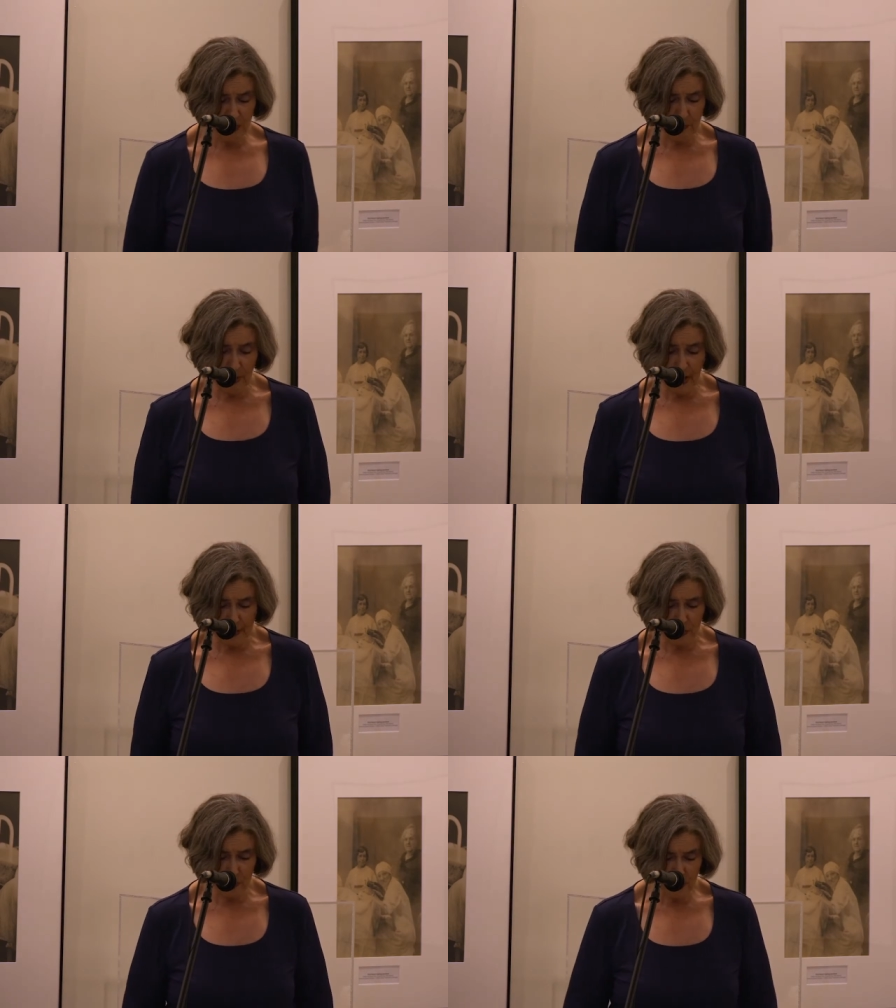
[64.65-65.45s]
been
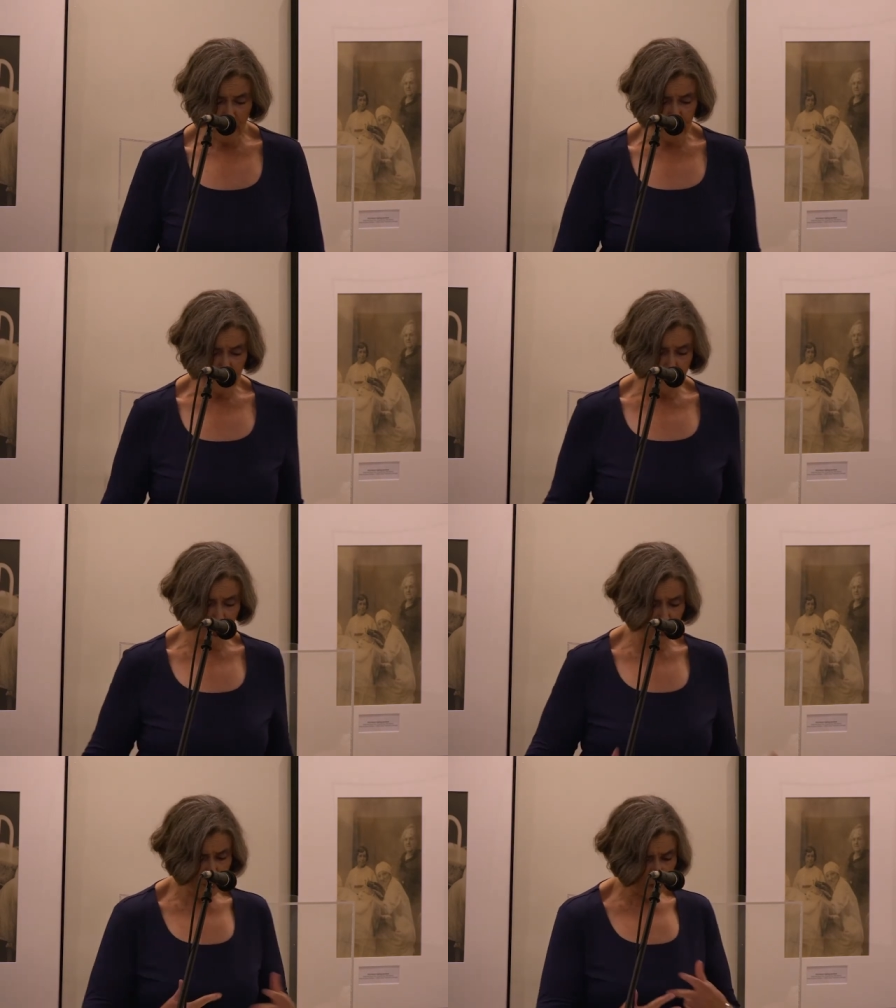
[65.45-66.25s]
my experience,
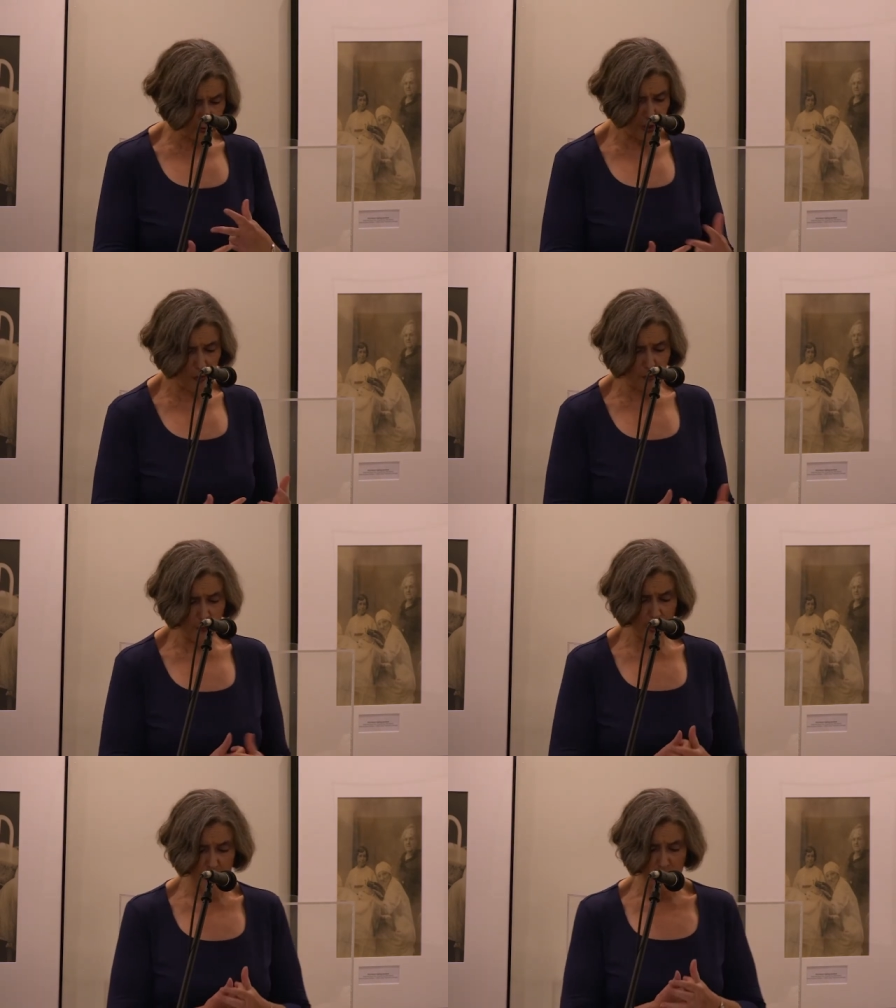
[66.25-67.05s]
but I want to talk
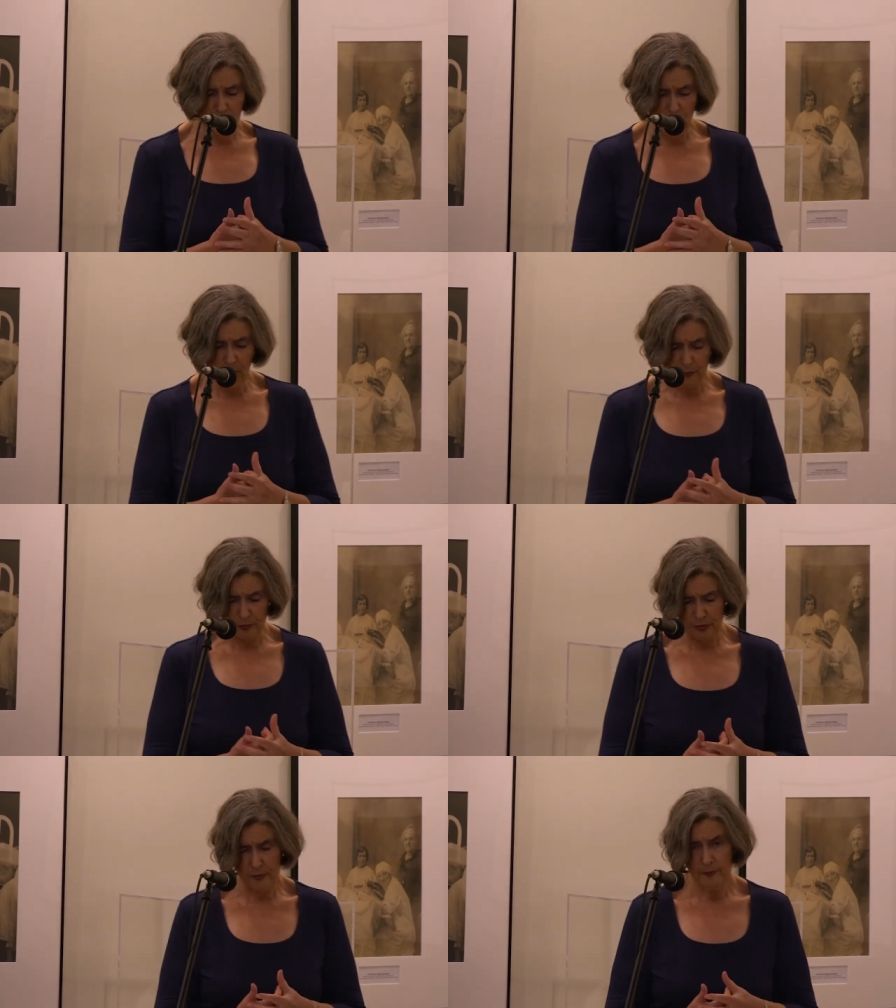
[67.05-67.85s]
about some
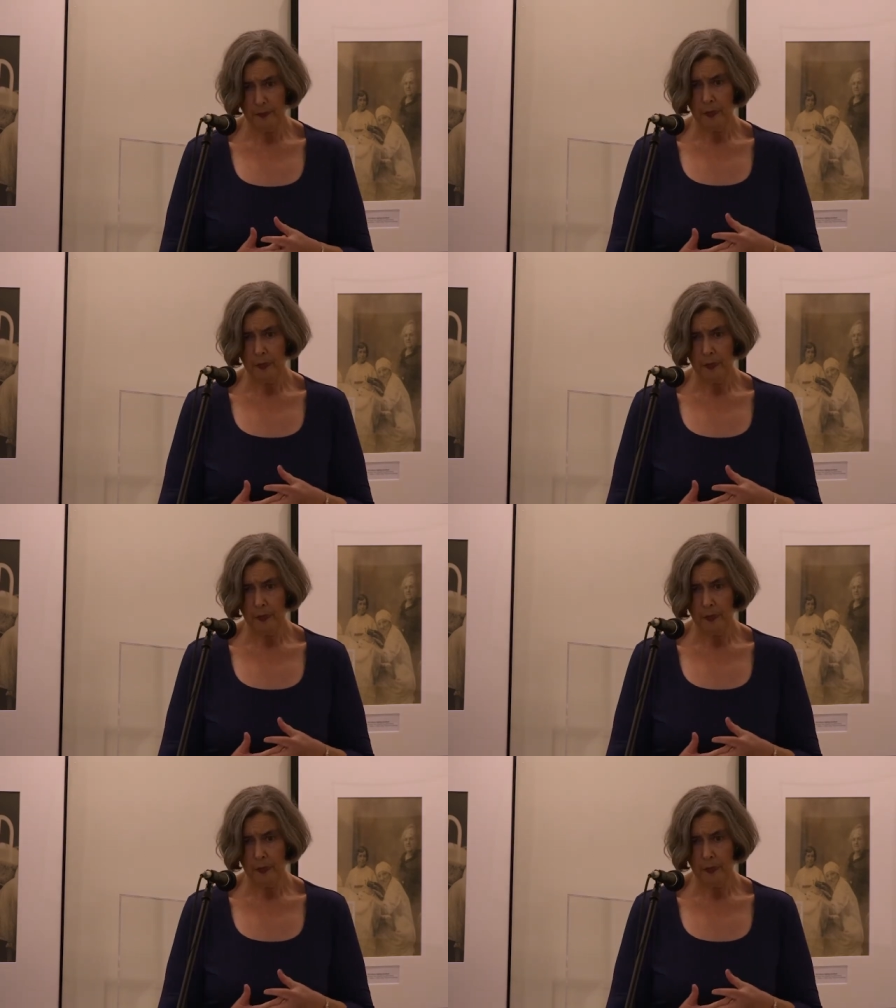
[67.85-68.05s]
others.